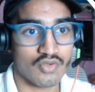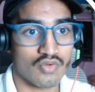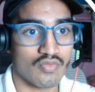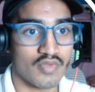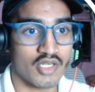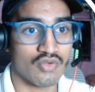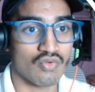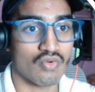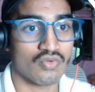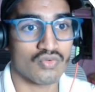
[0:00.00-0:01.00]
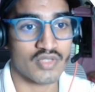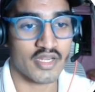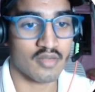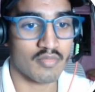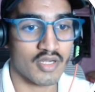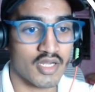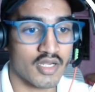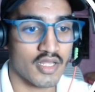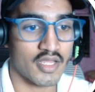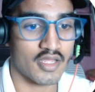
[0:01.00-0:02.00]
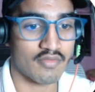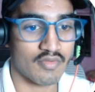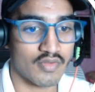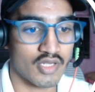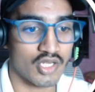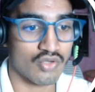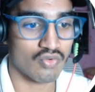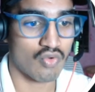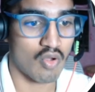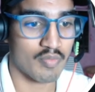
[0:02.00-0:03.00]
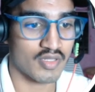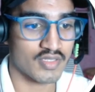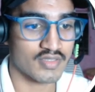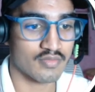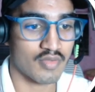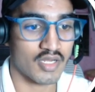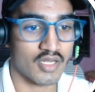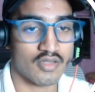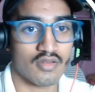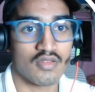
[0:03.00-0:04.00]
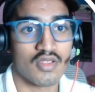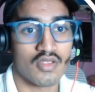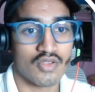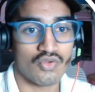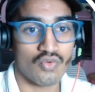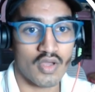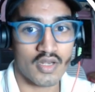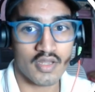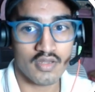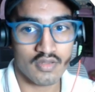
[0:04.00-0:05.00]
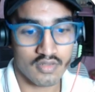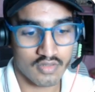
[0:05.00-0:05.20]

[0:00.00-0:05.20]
So we need to go to second bucket and we will need to copy this bucket URI,